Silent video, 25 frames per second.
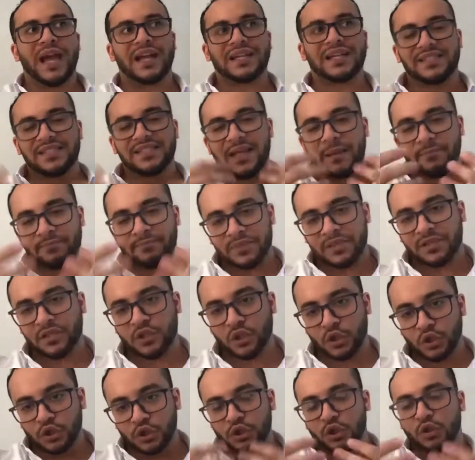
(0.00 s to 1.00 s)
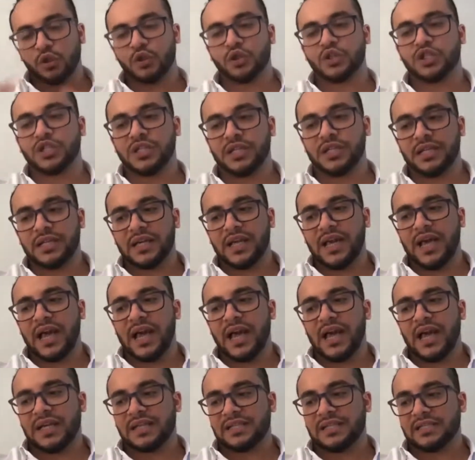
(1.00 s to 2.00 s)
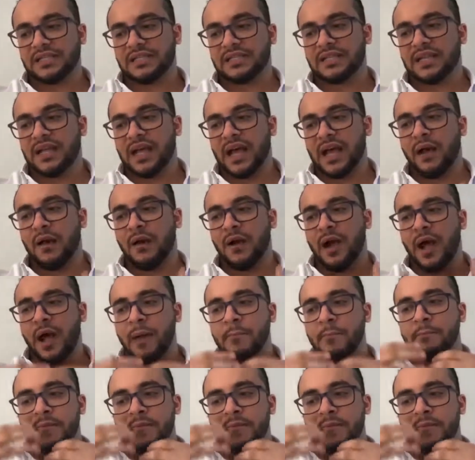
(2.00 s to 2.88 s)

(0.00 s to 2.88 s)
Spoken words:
that we accept technology as a